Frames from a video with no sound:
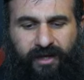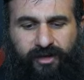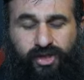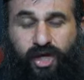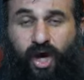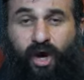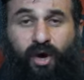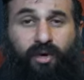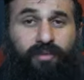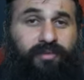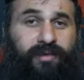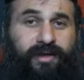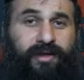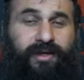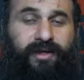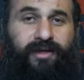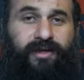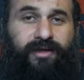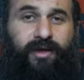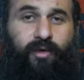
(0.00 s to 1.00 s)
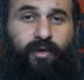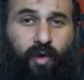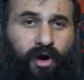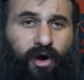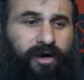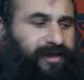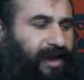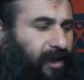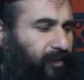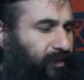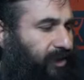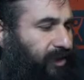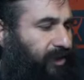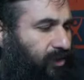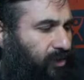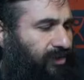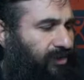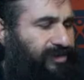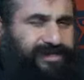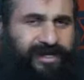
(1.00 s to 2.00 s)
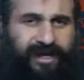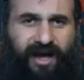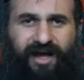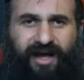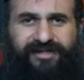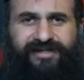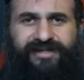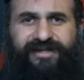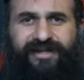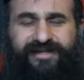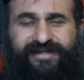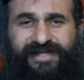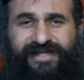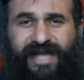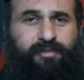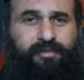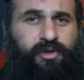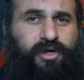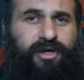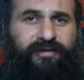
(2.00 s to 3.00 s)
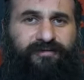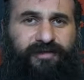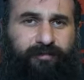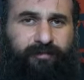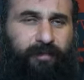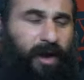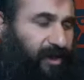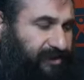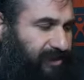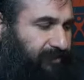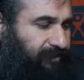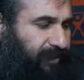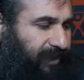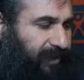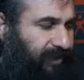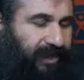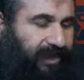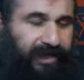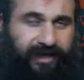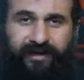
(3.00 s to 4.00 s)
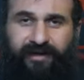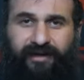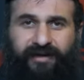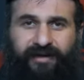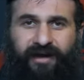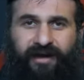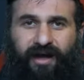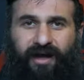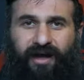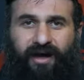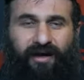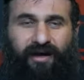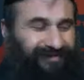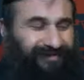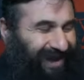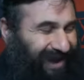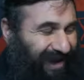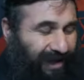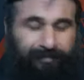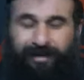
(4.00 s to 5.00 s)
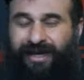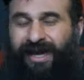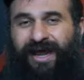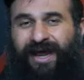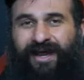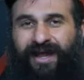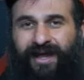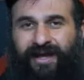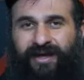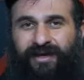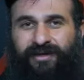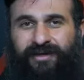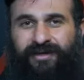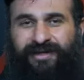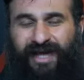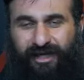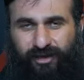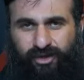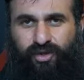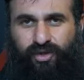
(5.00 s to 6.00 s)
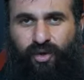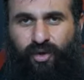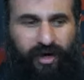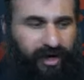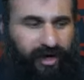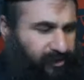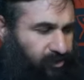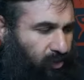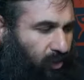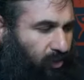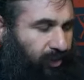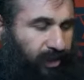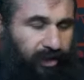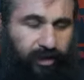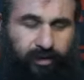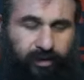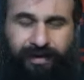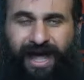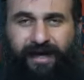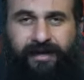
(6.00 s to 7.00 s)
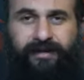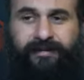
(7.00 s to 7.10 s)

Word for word: So the work that we do is a constant inception of the possibility of eliminating that story that's holding you back.